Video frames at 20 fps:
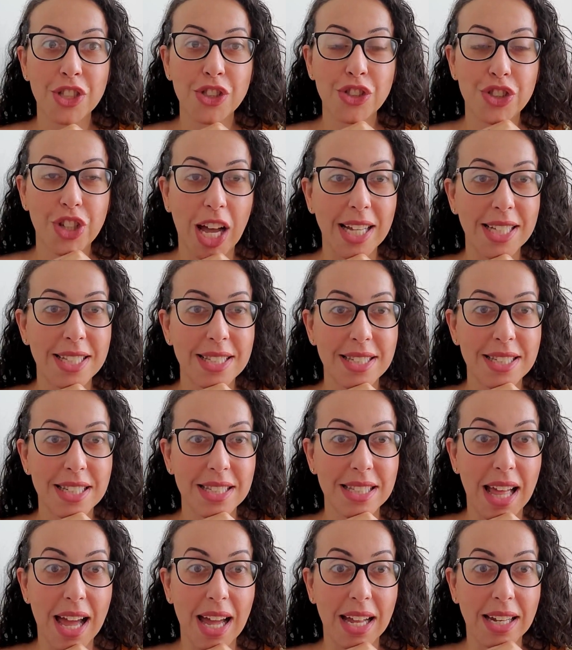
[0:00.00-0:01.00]
just
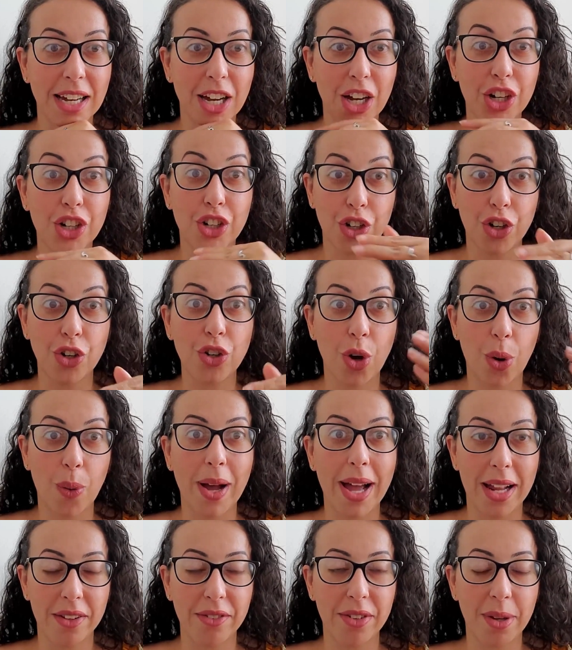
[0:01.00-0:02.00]
let a girl go
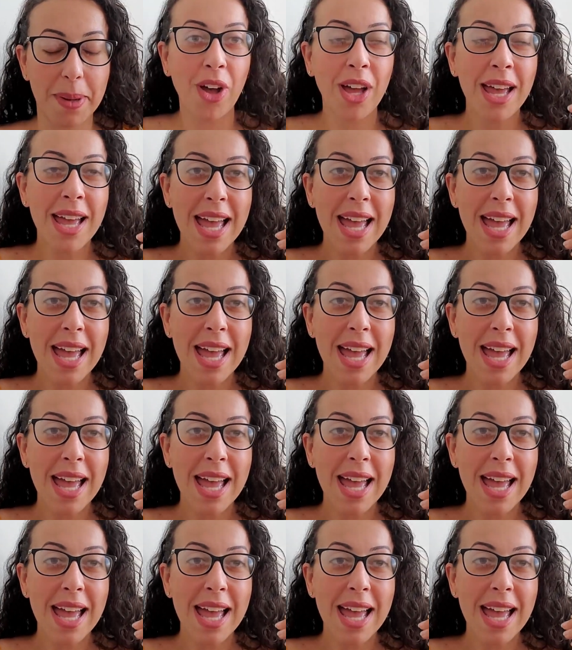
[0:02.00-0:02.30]
ahead of him.